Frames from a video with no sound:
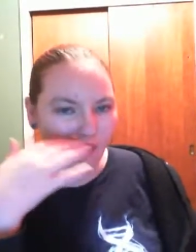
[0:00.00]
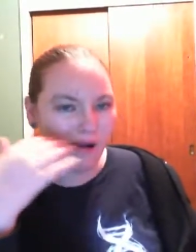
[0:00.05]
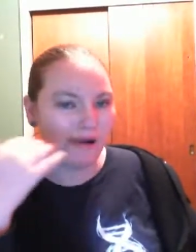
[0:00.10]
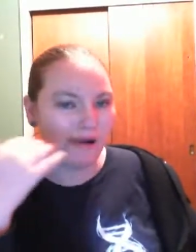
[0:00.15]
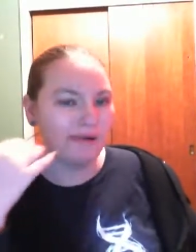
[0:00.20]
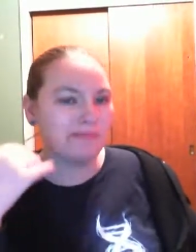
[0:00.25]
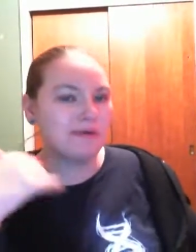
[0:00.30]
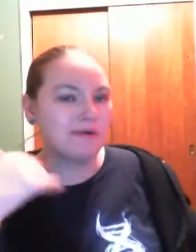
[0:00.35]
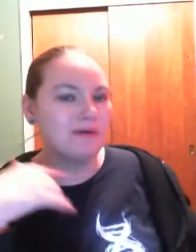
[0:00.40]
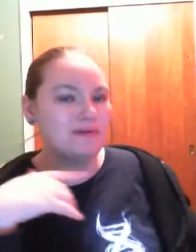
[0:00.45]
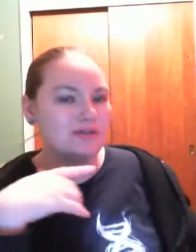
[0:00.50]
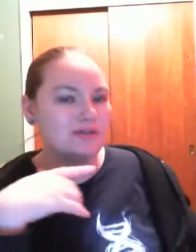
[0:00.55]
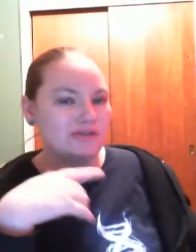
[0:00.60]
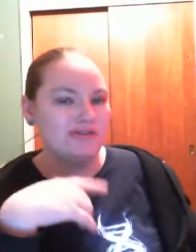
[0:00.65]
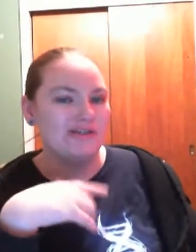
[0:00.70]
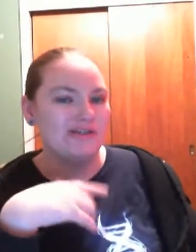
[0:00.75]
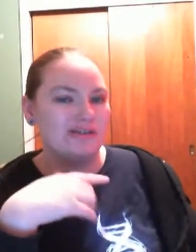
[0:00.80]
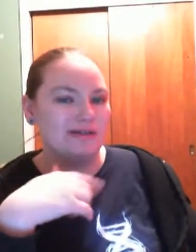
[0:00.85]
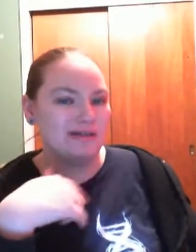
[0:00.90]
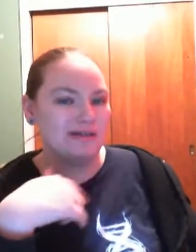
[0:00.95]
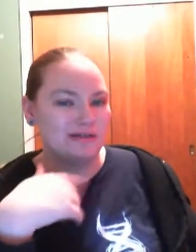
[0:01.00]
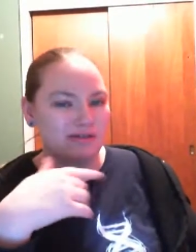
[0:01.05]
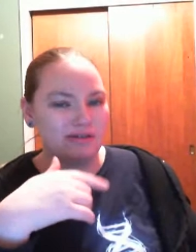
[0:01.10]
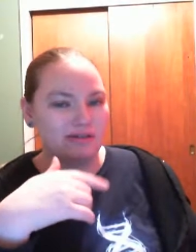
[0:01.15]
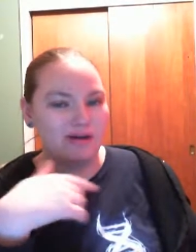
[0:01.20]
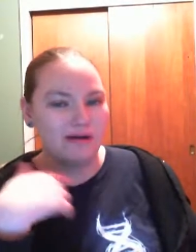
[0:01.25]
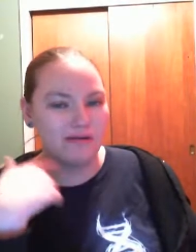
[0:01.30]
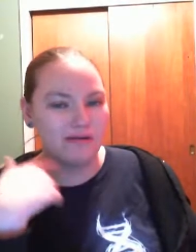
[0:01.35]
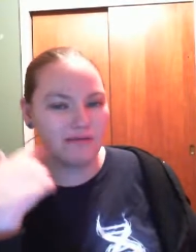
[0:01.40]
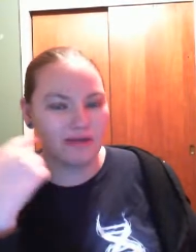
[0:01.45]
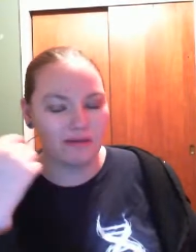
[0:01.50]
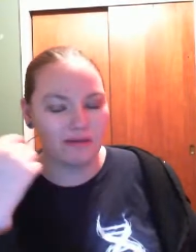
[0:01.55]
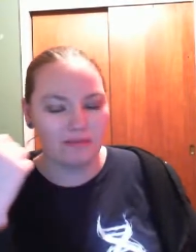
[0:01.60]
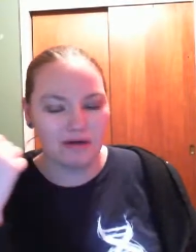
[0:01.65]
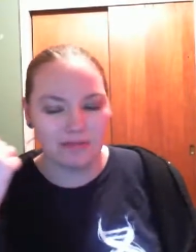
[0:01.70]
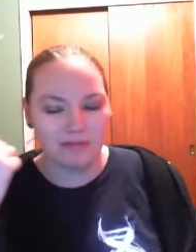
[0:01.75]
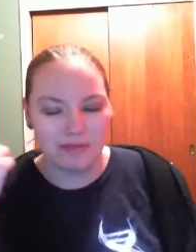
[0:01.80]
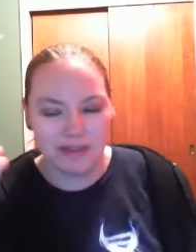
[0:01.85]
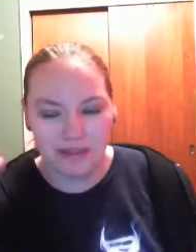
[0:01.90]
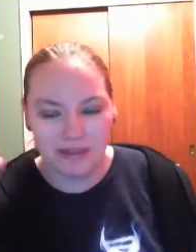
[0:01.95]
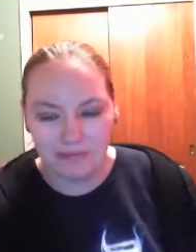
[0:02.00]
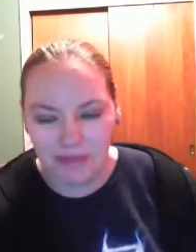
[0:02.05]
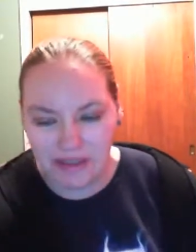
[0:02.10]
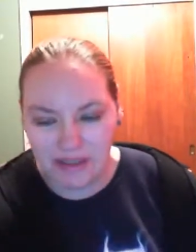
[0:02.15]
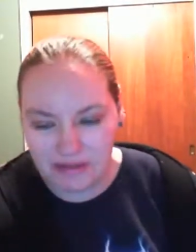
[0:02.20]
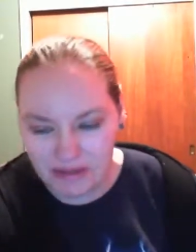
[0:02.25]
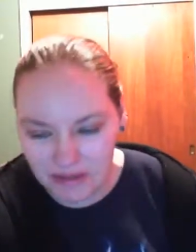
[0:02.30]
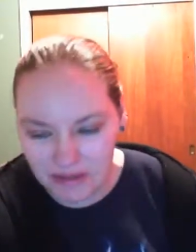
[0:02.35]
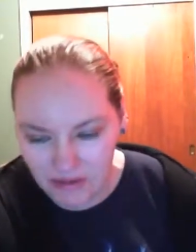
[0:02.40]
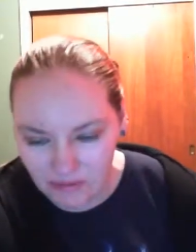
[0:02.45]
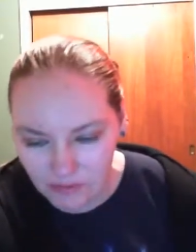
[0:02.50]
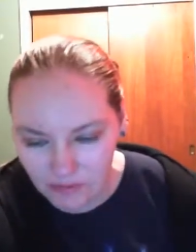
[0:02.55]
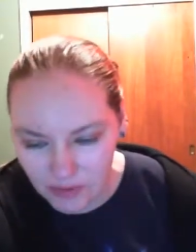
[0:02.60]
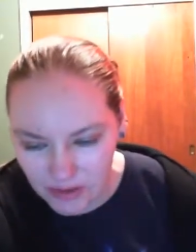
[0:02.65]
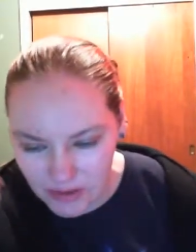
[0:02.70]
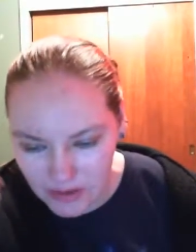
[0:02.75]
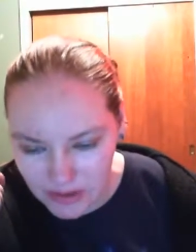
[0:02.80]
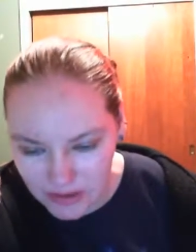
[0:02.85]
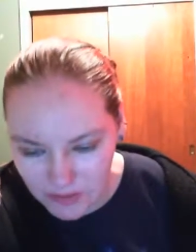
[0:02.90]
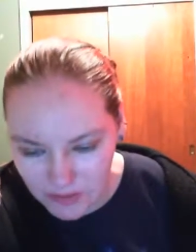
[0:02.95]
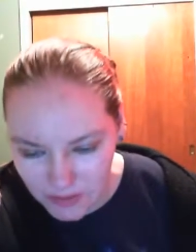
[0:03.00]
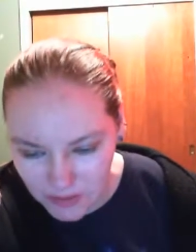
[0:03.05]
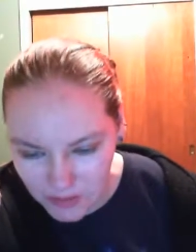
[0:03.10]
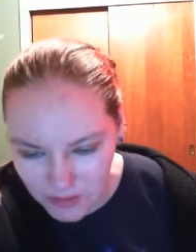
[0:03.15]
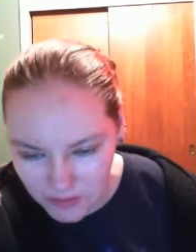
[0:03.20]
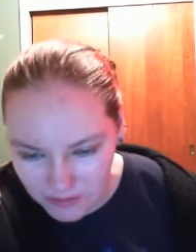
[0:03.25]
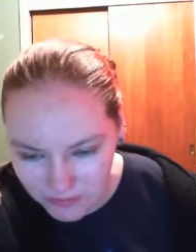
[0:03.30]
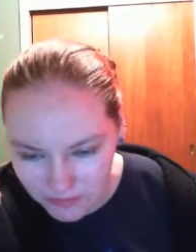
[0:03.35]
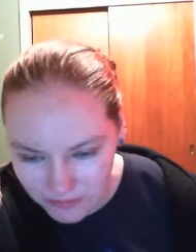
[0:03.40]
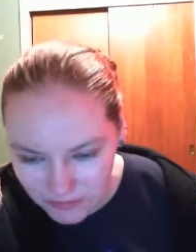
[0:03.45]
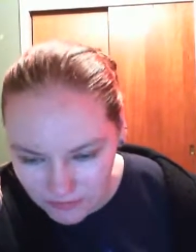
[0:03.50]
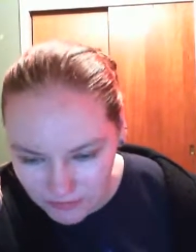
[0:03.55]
I'll probably just eat like a jar of that marmalade by itself with a spoon.